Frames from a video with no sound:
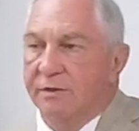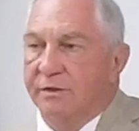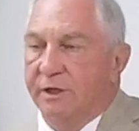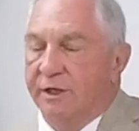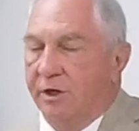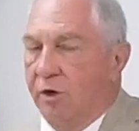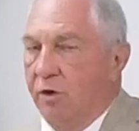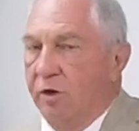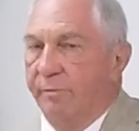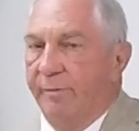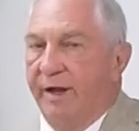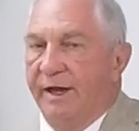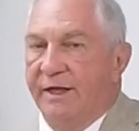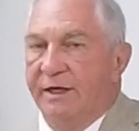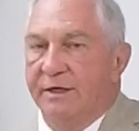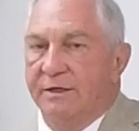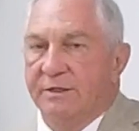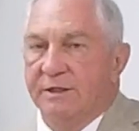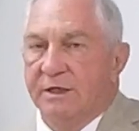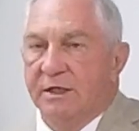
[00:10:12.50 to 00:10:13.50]
It only made
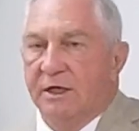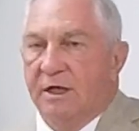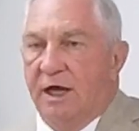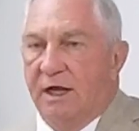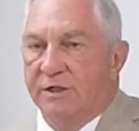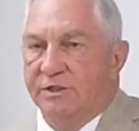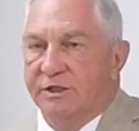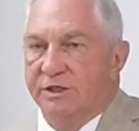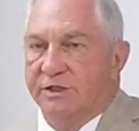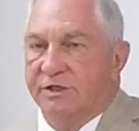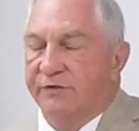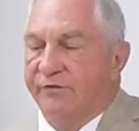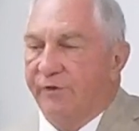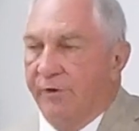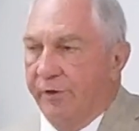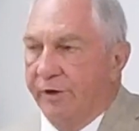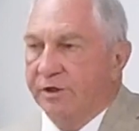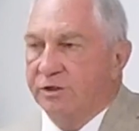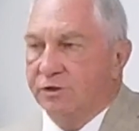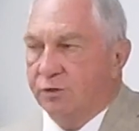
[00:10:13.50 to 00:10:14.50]
it uh, just a
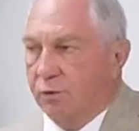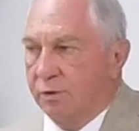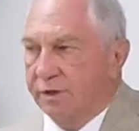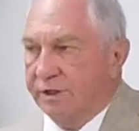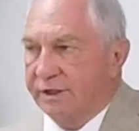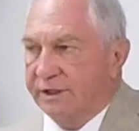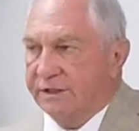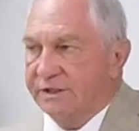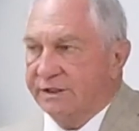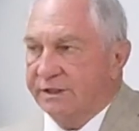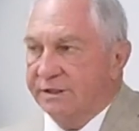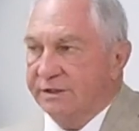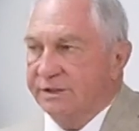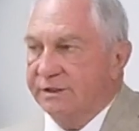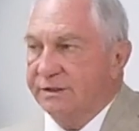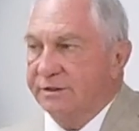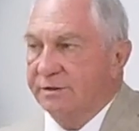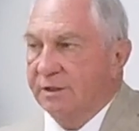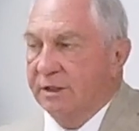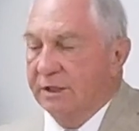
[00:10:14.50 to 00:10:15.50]
very short
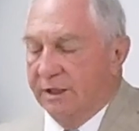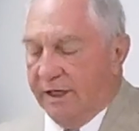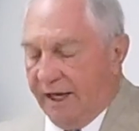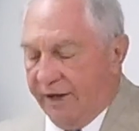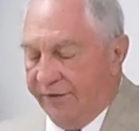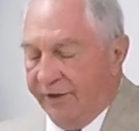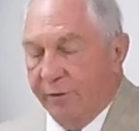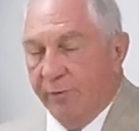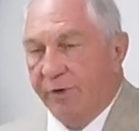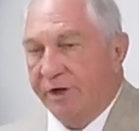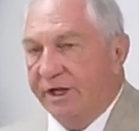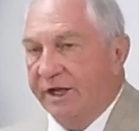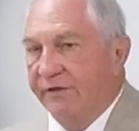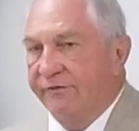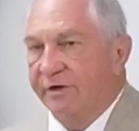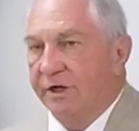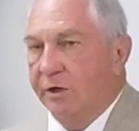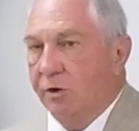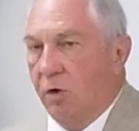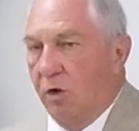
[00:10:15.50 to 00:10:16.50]
distance and they were
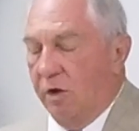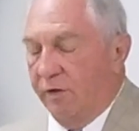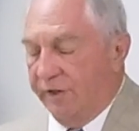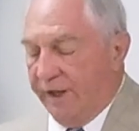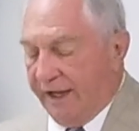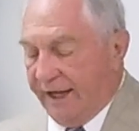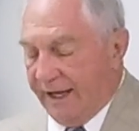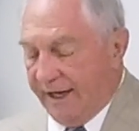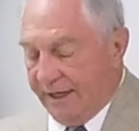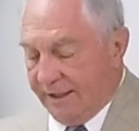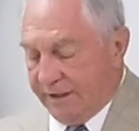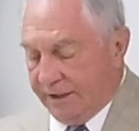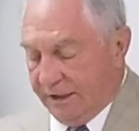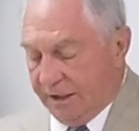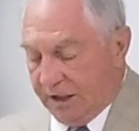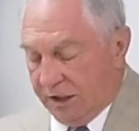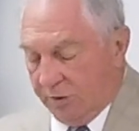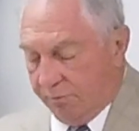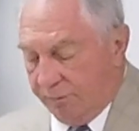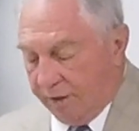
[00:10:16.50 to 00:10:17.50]
giving it all they had.
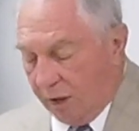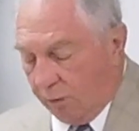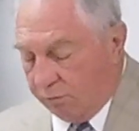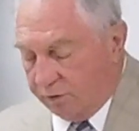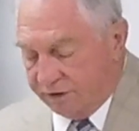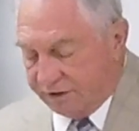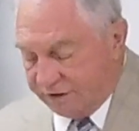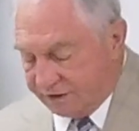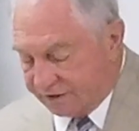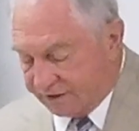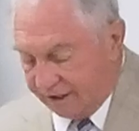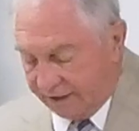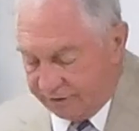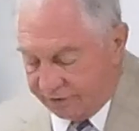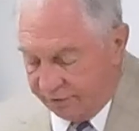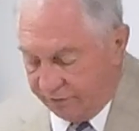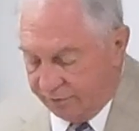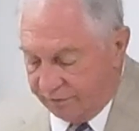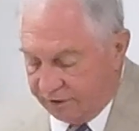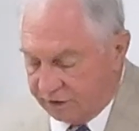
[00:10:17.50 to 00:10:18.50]
But I want to just say
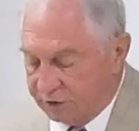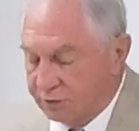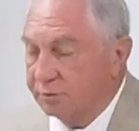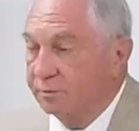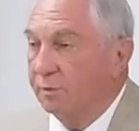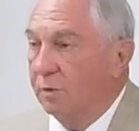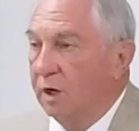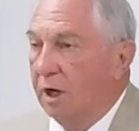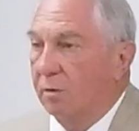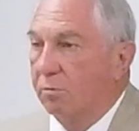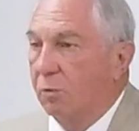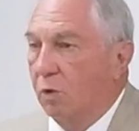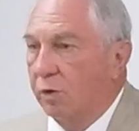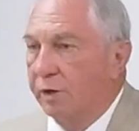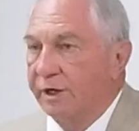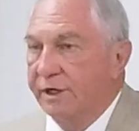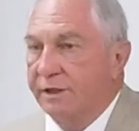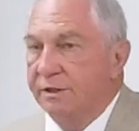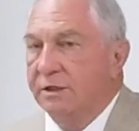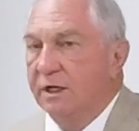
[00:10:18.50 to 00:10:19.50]
to you this uh,
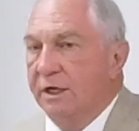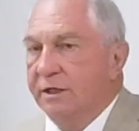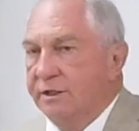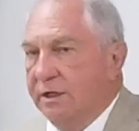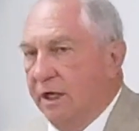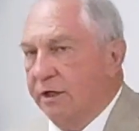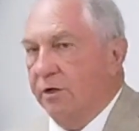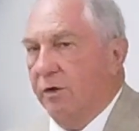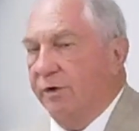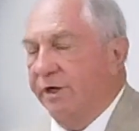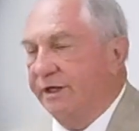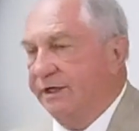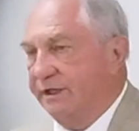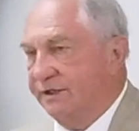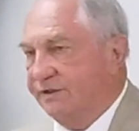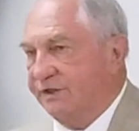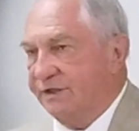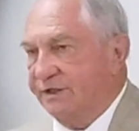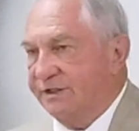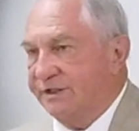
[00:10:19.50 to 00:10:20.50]
morning not only
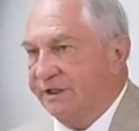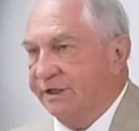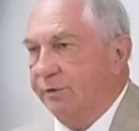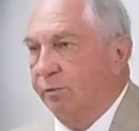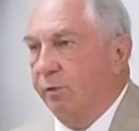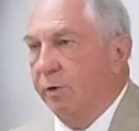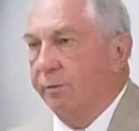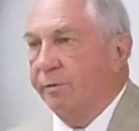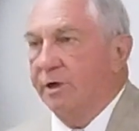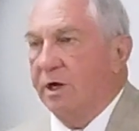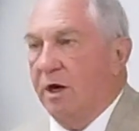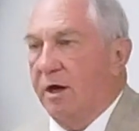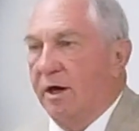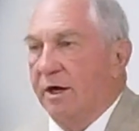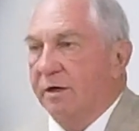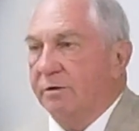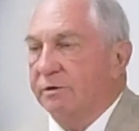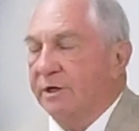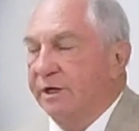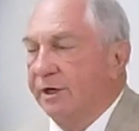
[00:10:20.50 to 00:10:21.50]
does he see where we
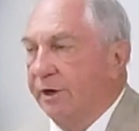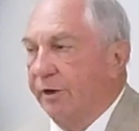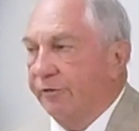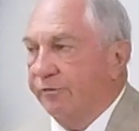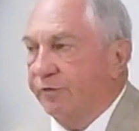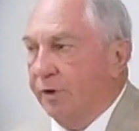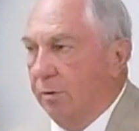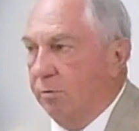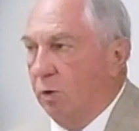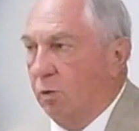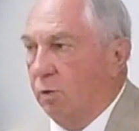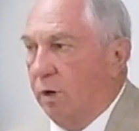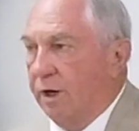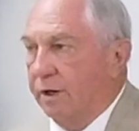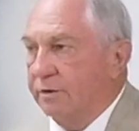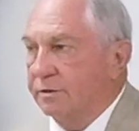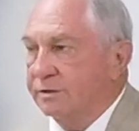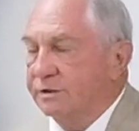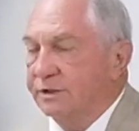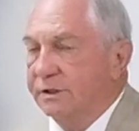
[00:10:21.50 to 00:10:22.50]
are in our troubled
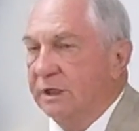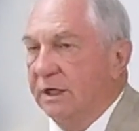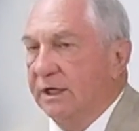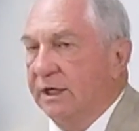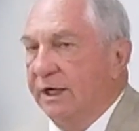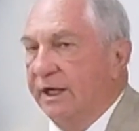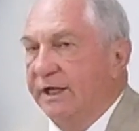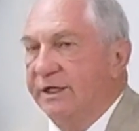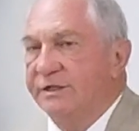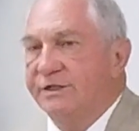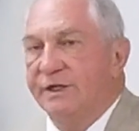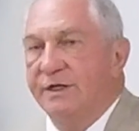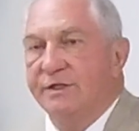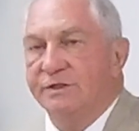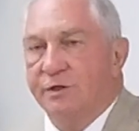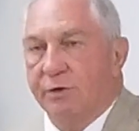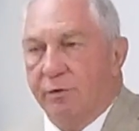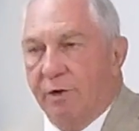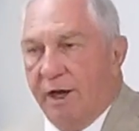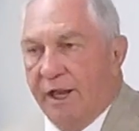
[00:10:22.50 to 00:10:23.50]
waters, he
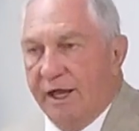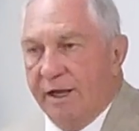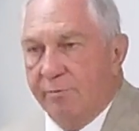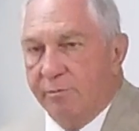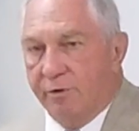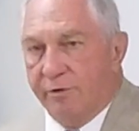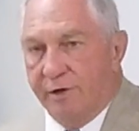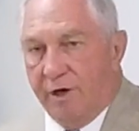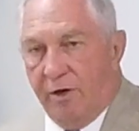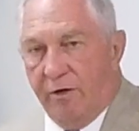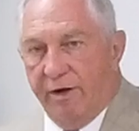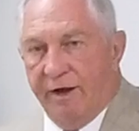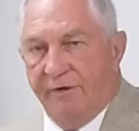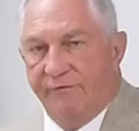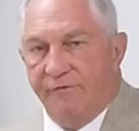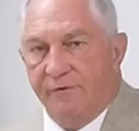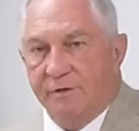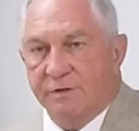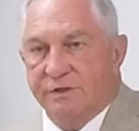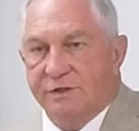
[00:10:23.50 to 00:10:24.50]
sees our labor and our
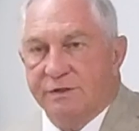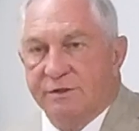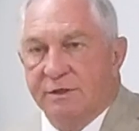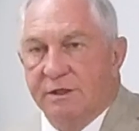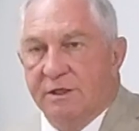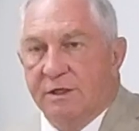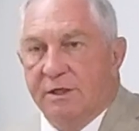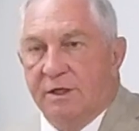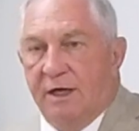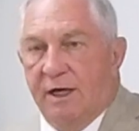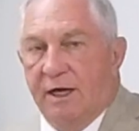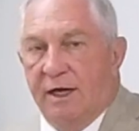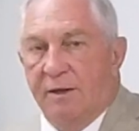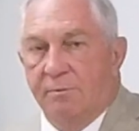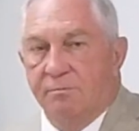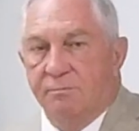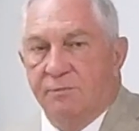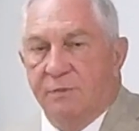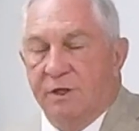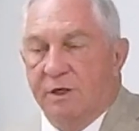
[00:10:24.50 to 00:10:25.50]
efforts.
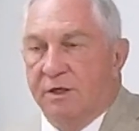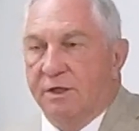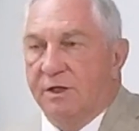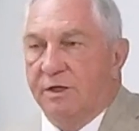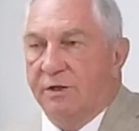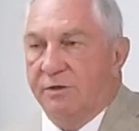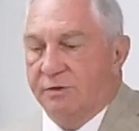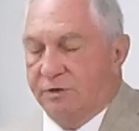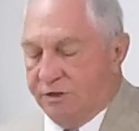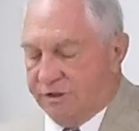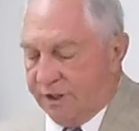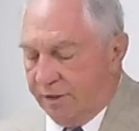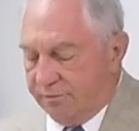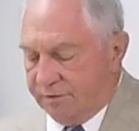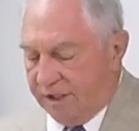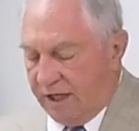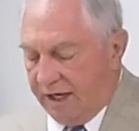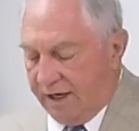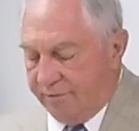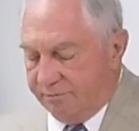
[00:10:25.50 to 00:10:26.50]
Um,
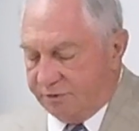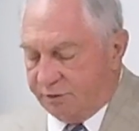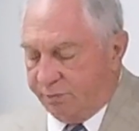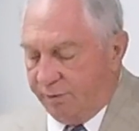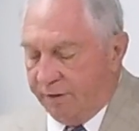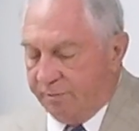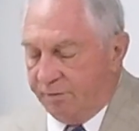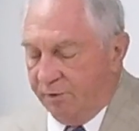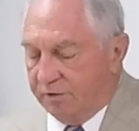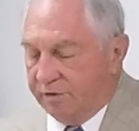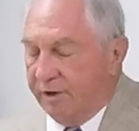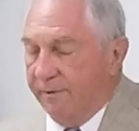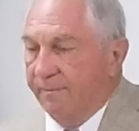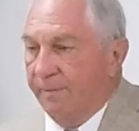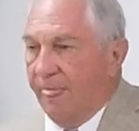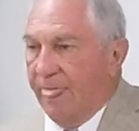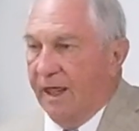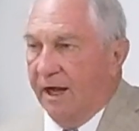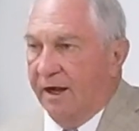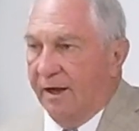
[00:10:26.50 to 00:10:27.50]
sometimes people
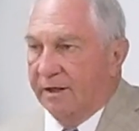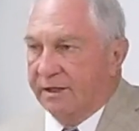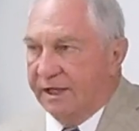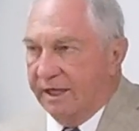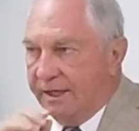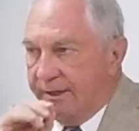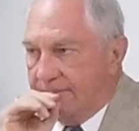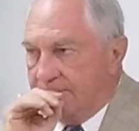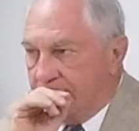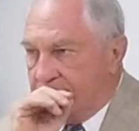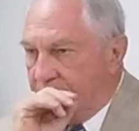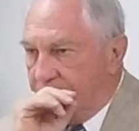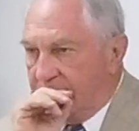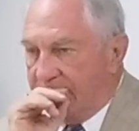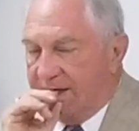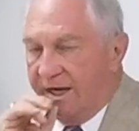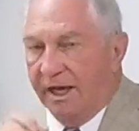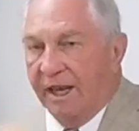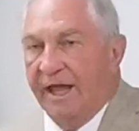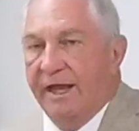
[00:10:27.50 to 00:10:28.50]
uh, can
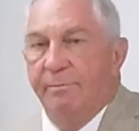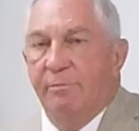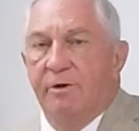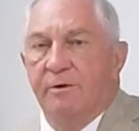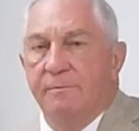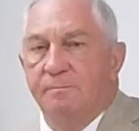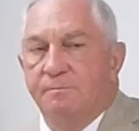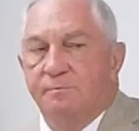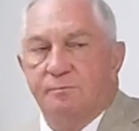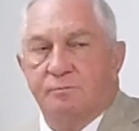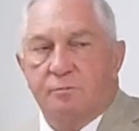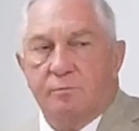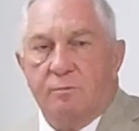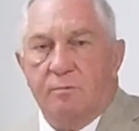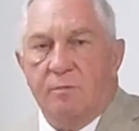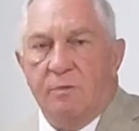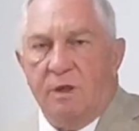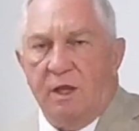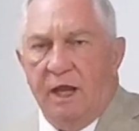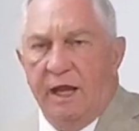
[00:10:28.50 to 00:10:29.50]
uh, labor
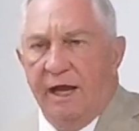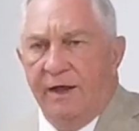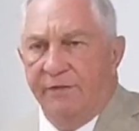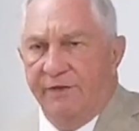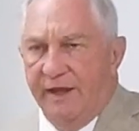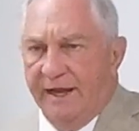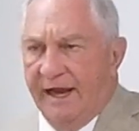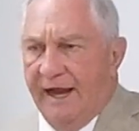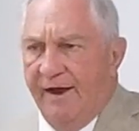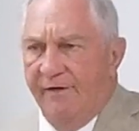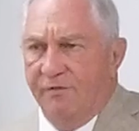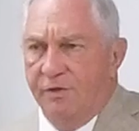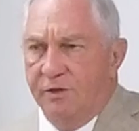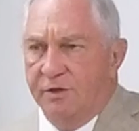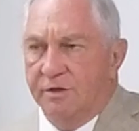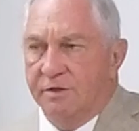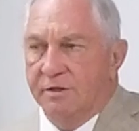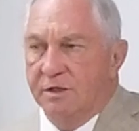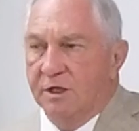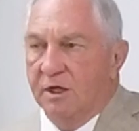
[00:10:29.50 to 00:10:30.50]
and they have
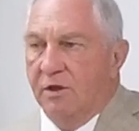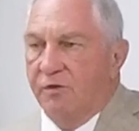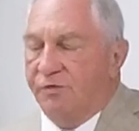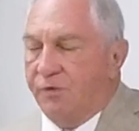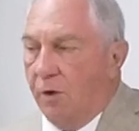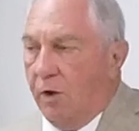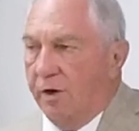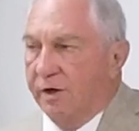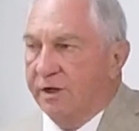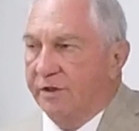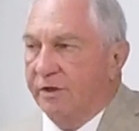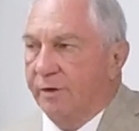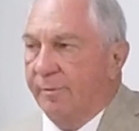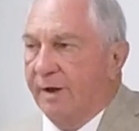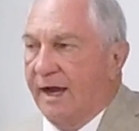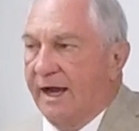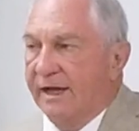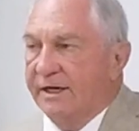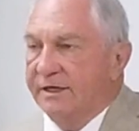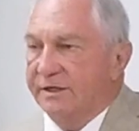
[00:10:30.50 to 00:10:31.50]
the thought in their
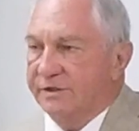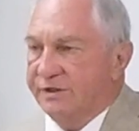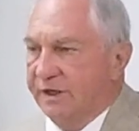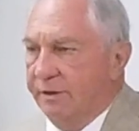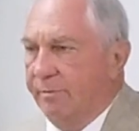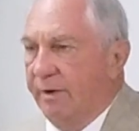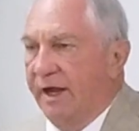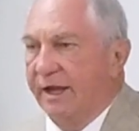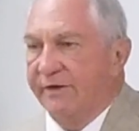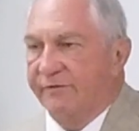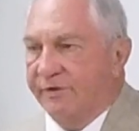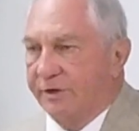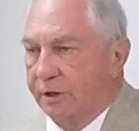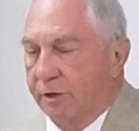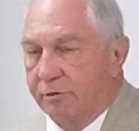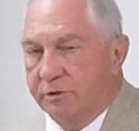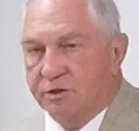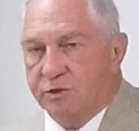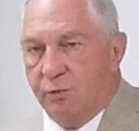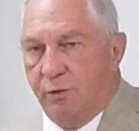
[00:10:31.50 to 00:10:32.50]
mind does anybody even
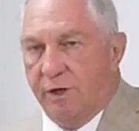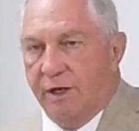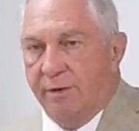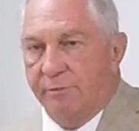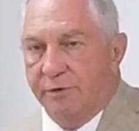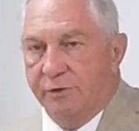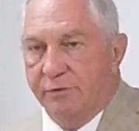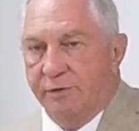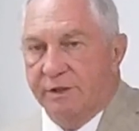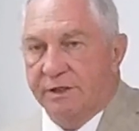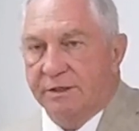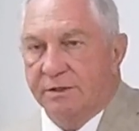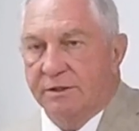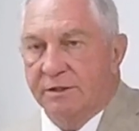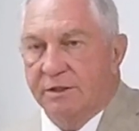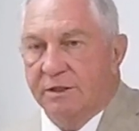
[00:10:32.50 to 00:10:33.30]
notice what I'm doing?